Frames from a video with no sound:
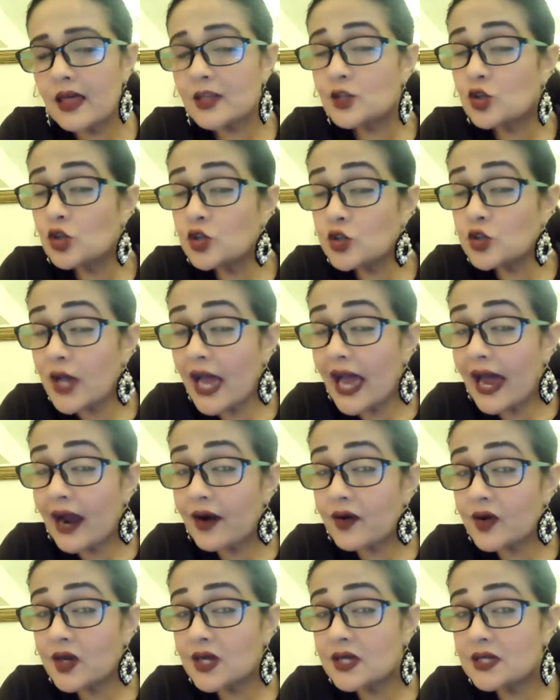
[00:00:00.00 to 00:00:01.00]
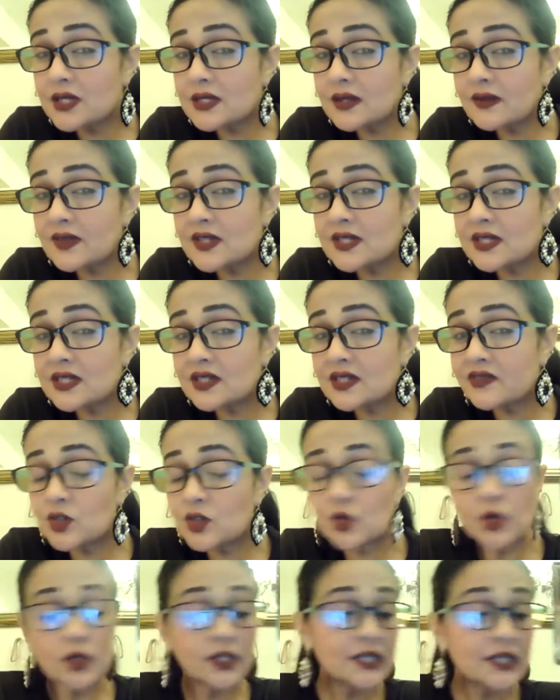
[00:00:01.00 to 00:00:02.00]
there's also arrogance in this
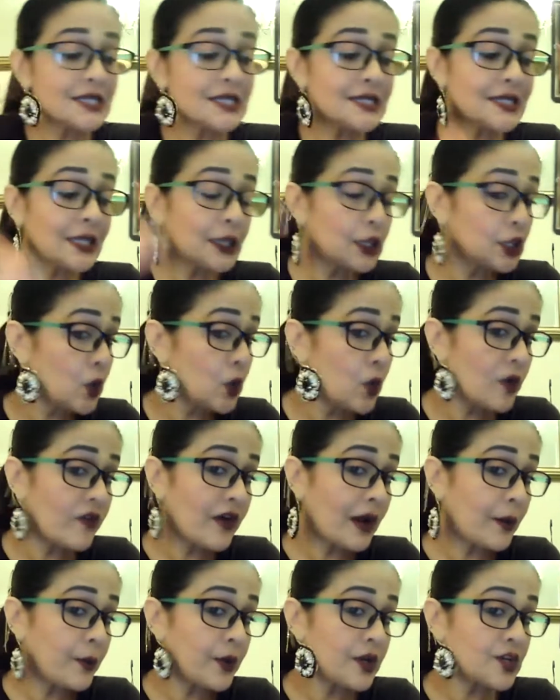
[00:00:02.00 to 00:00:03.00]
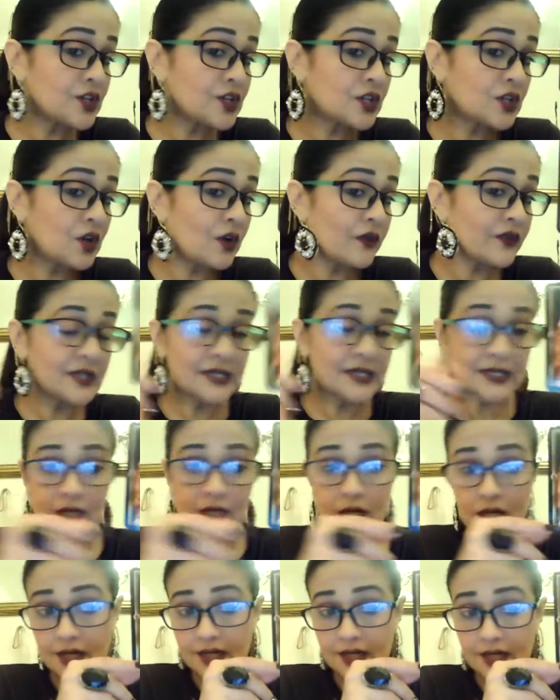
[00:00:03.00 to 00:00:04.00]
individual. This is the lower vibration of this
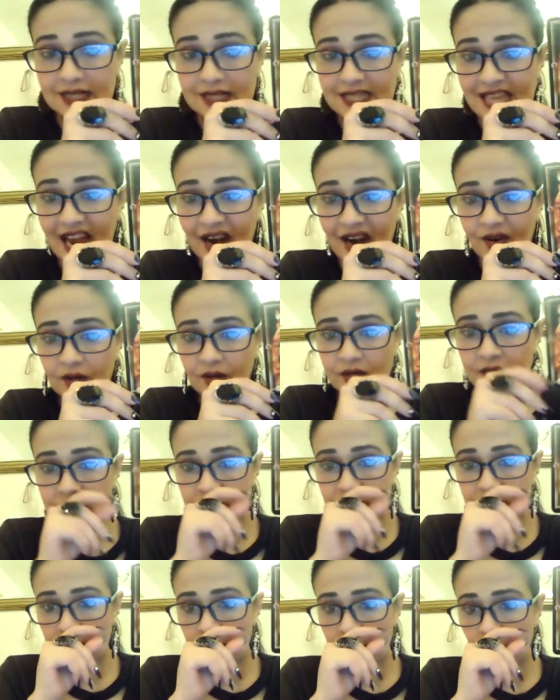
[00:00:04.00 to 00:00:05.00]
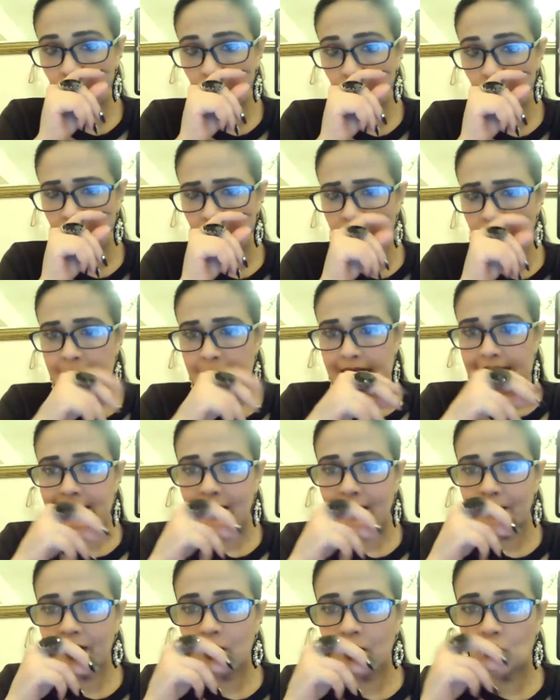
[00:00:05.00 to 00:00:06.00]
card, is arrogance, you know.
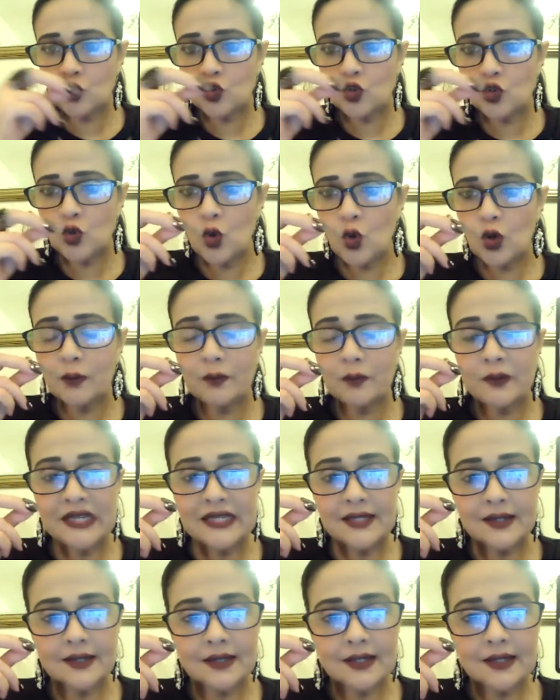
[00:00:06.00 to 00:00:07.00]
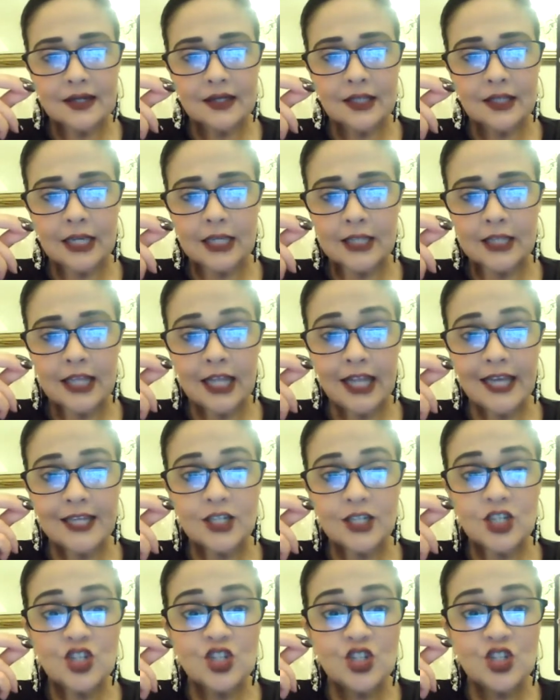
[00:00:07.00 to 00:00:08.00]
Somebody who's so competent, they, they
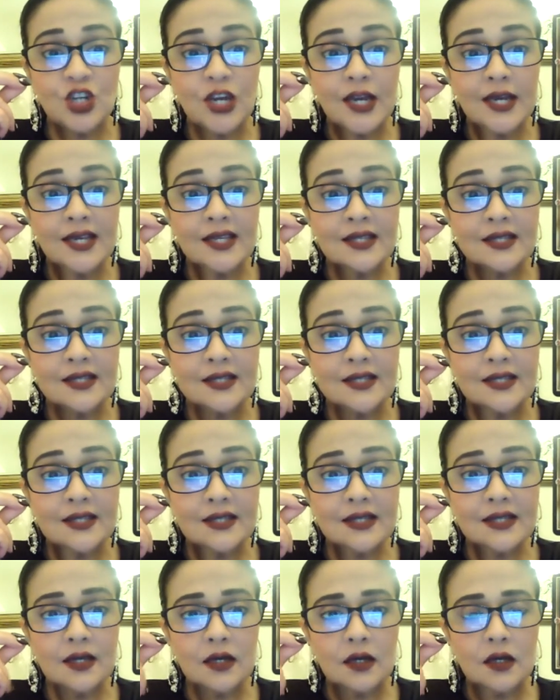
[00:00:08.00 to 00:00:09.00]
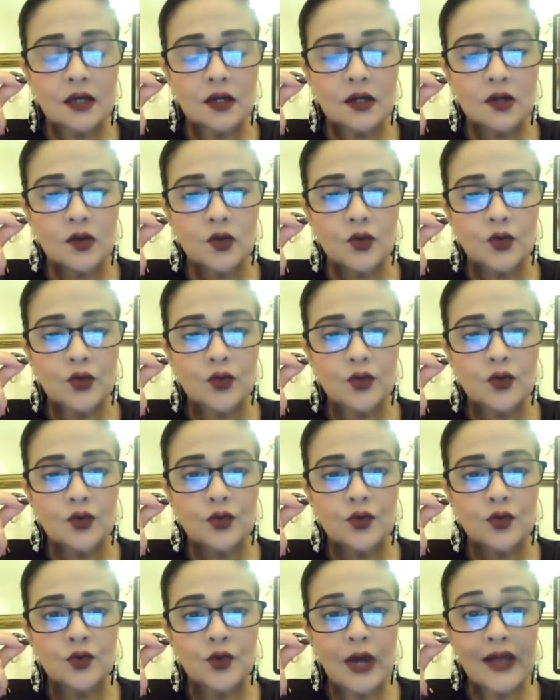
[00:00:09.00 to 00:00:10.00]
like to chase
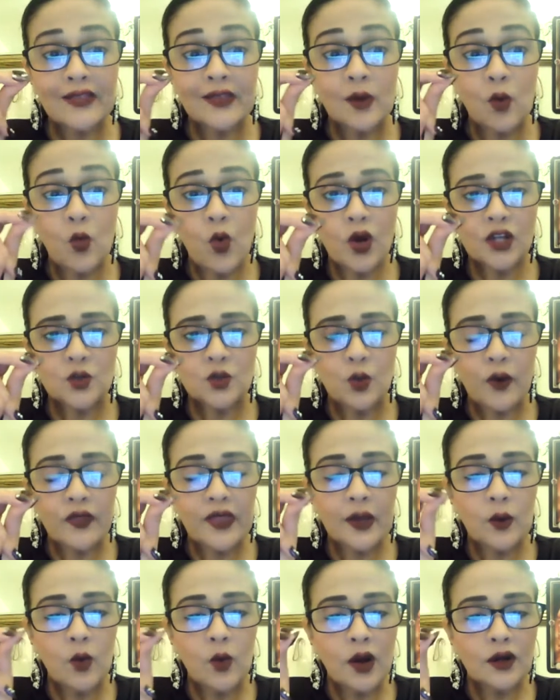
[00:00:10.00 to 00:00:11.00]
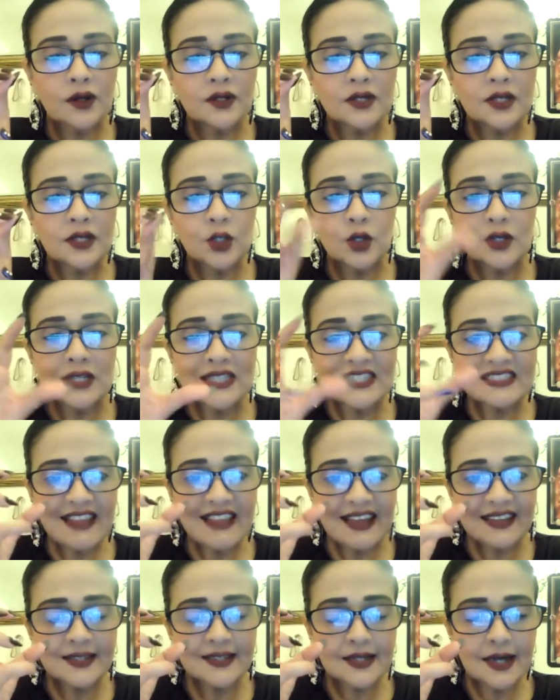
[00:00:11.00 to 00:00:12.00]
and they want what they want. You know, it's
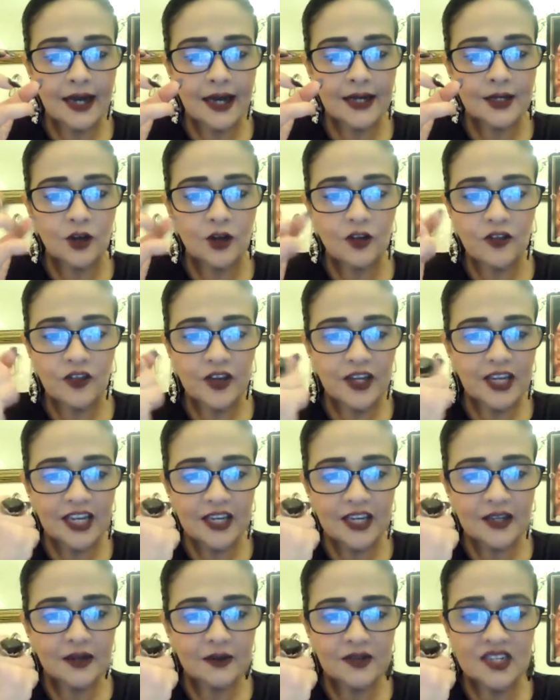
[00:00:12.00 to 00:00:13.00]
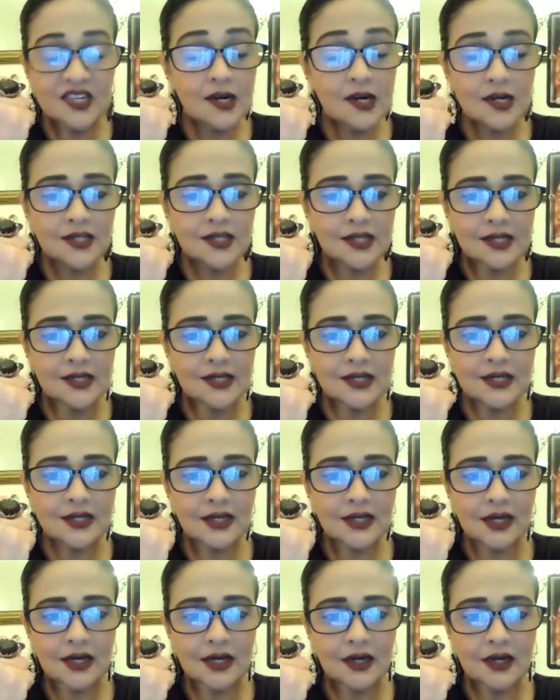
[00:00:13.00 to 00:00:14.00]
that kind of a
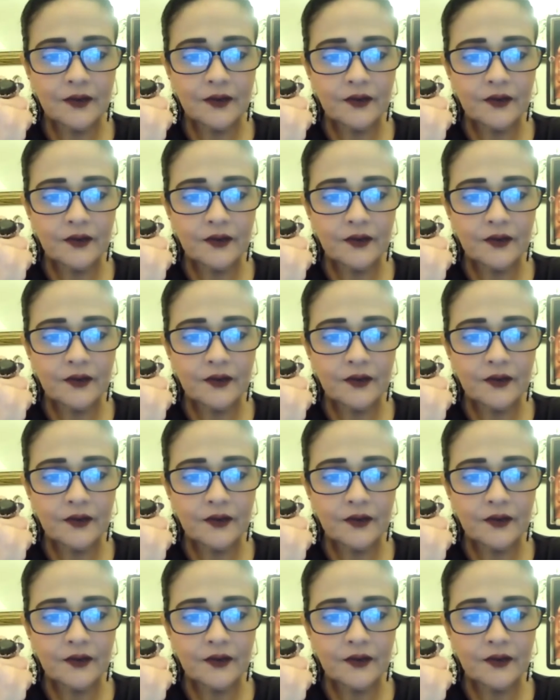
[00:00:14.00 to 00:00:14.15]
narcissistic,